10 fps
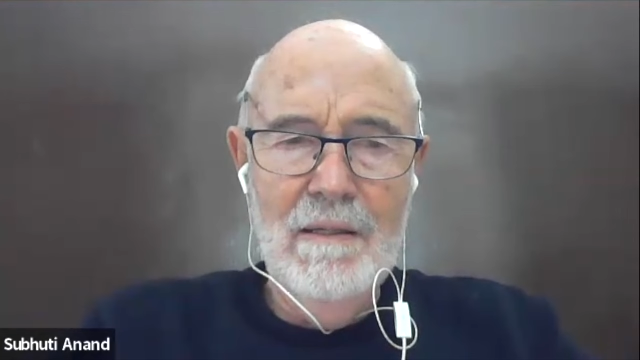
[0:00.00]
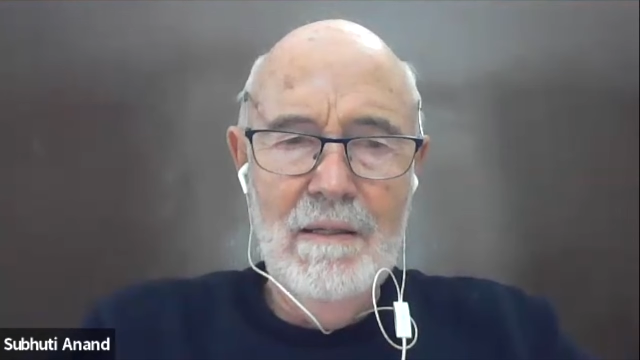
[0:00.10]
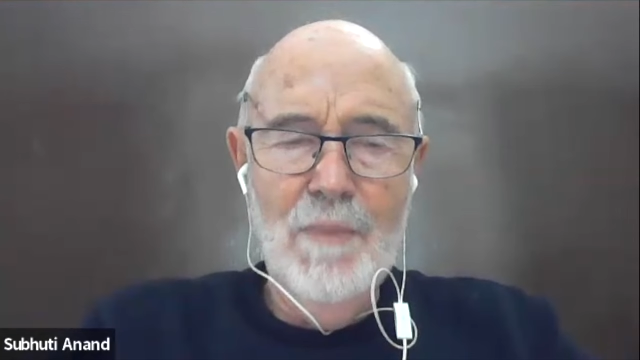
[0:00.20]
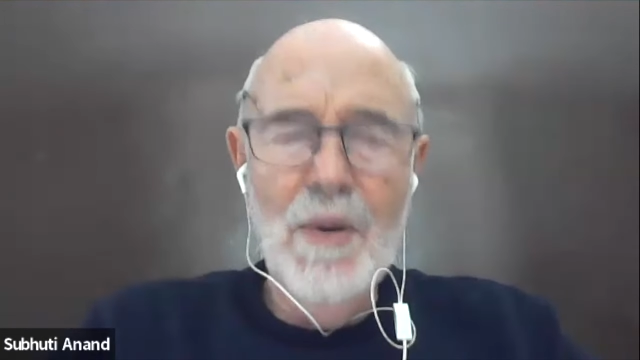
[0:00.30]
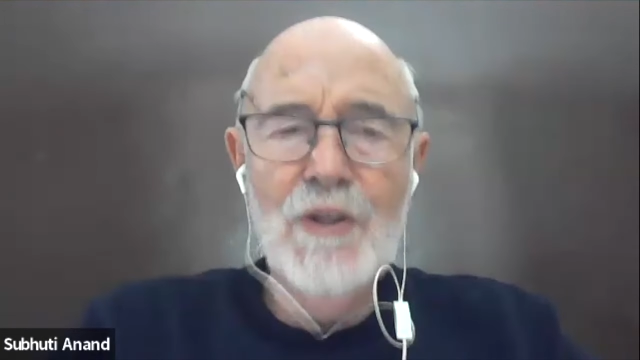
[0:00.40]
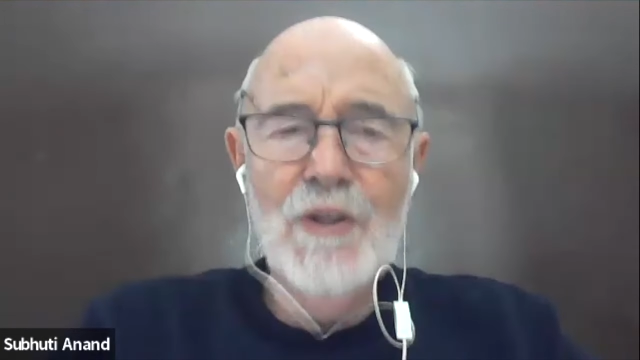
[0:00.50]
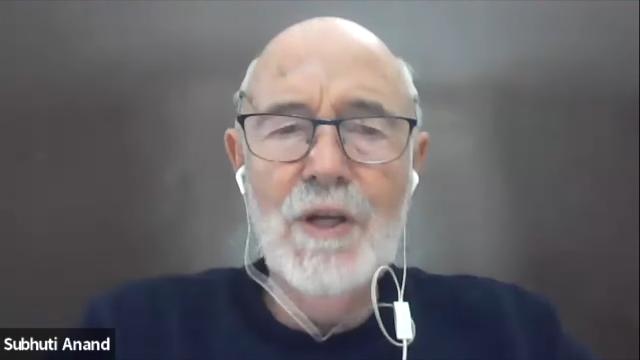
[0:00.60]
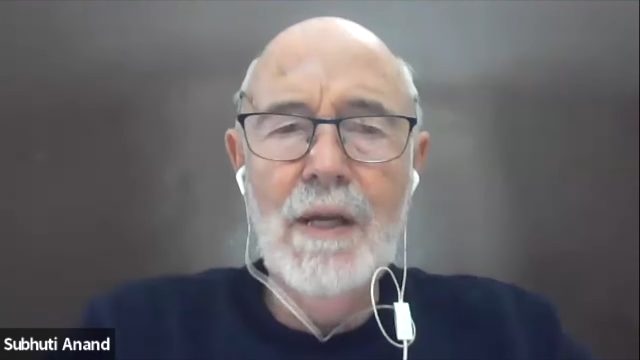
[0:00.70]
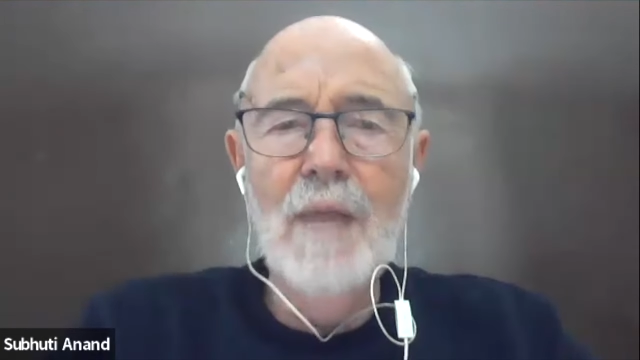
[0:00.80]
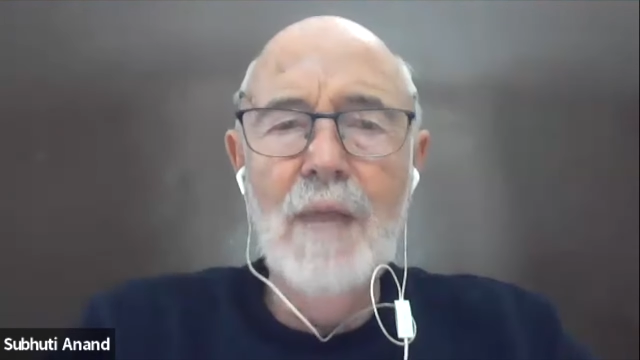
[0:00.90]
the
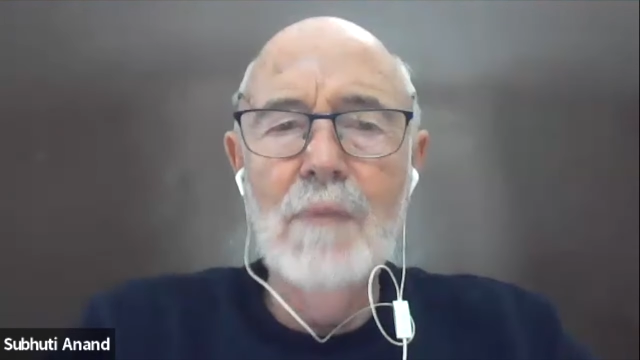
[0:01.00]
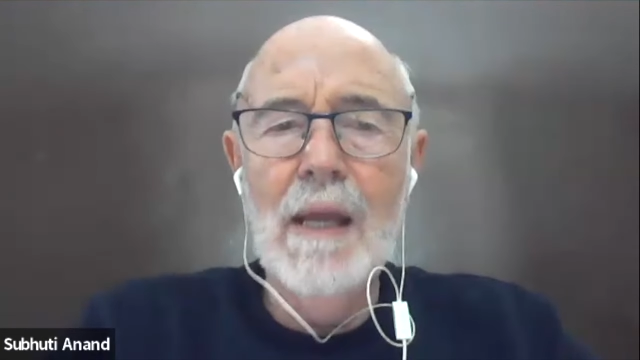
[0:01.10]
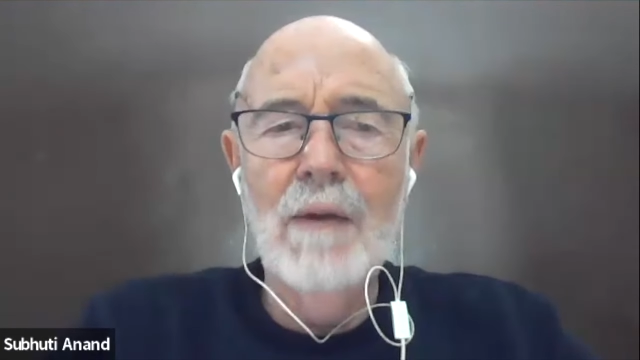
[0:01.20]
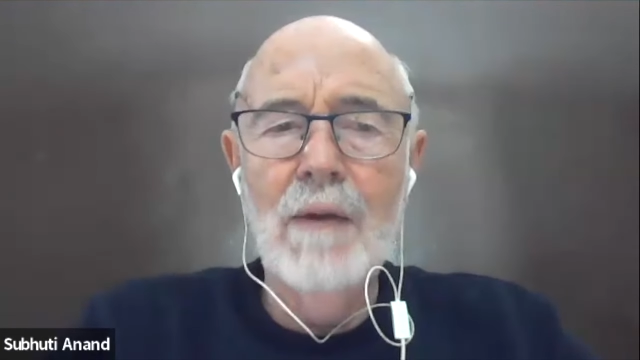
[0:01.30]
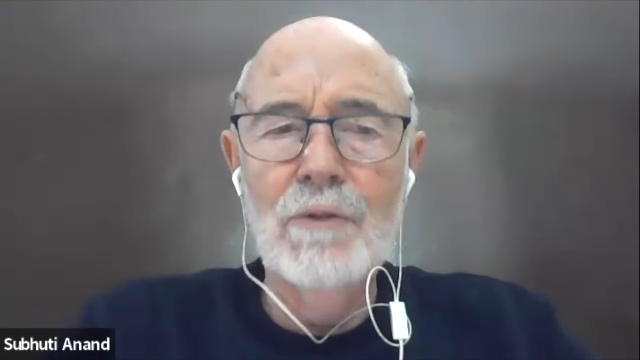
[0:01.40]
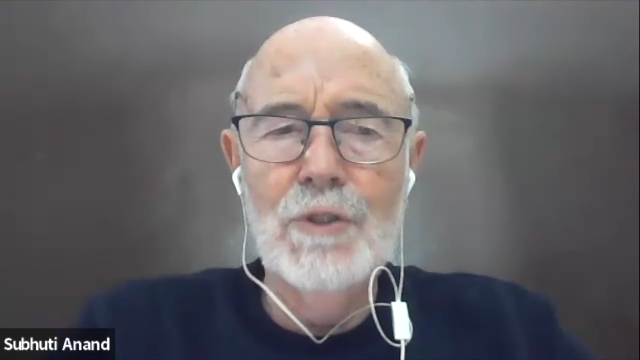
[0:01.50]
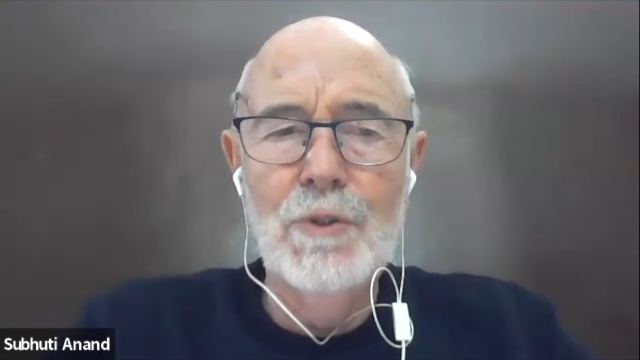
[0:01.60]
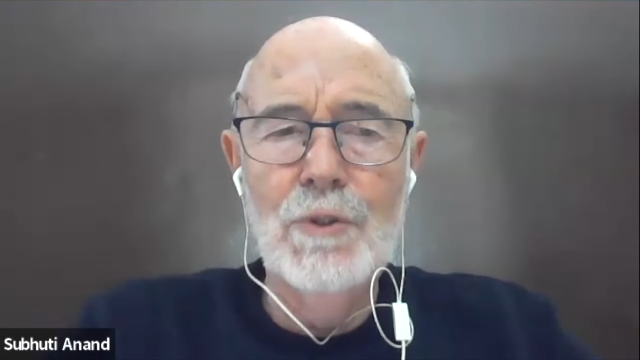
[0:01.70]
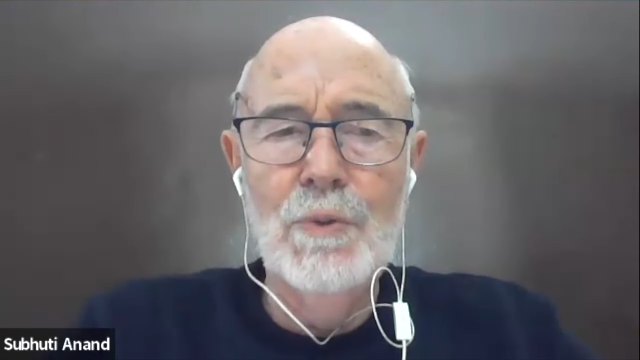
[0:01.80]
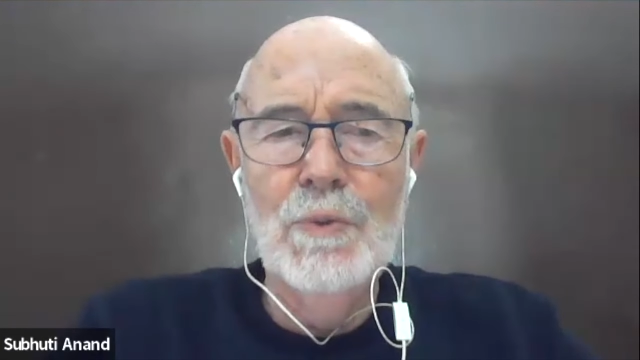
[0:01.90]
pressure came down
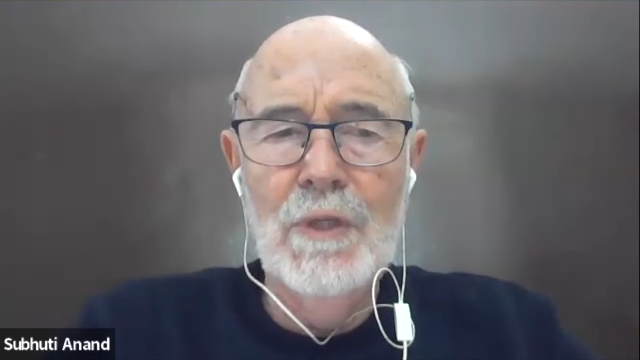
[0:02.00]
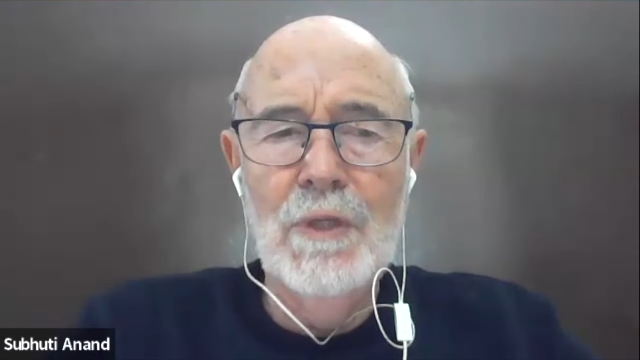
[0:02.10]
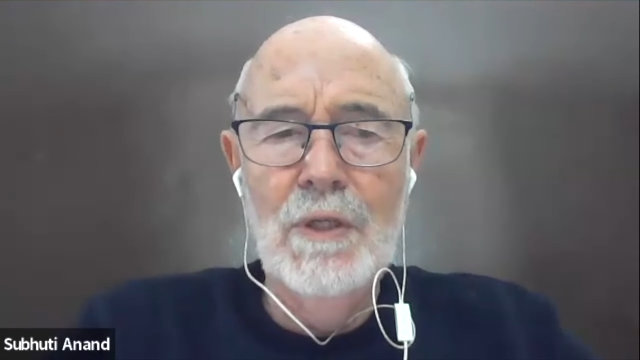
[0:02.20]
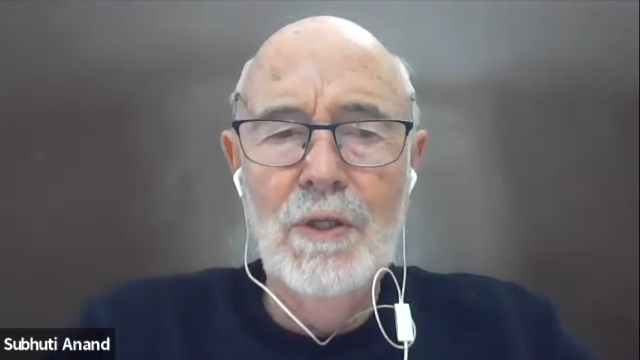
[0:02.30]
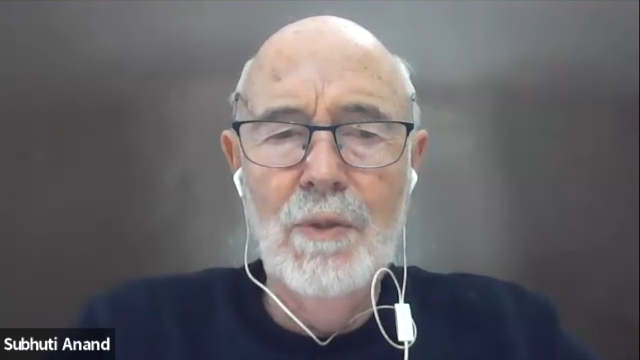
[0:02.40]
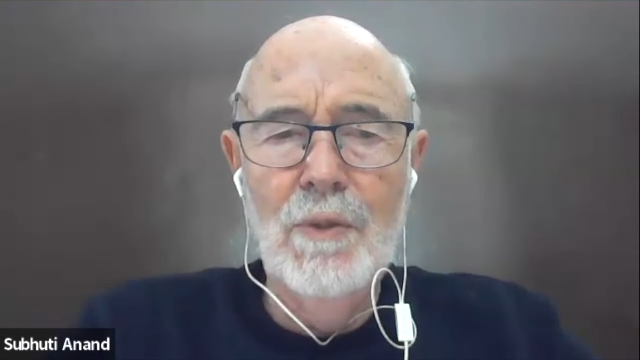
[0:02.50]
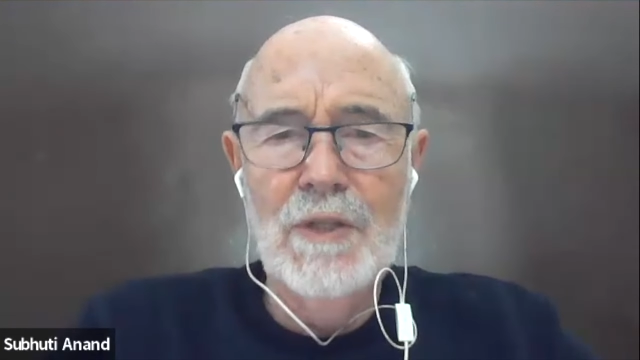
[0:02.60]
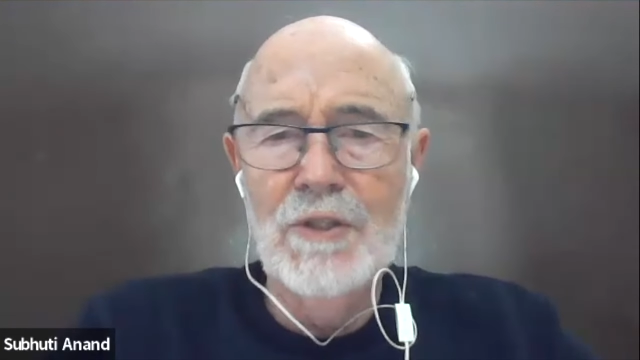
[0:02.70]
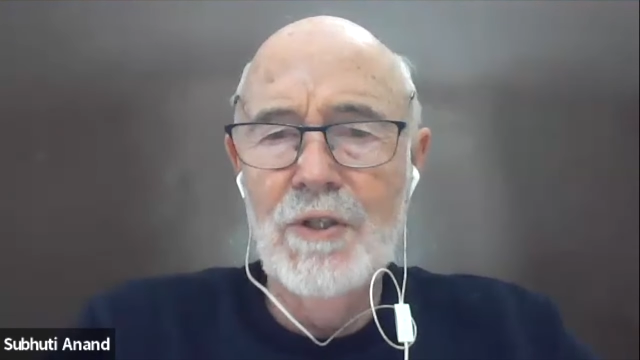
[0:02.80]
to the U.S.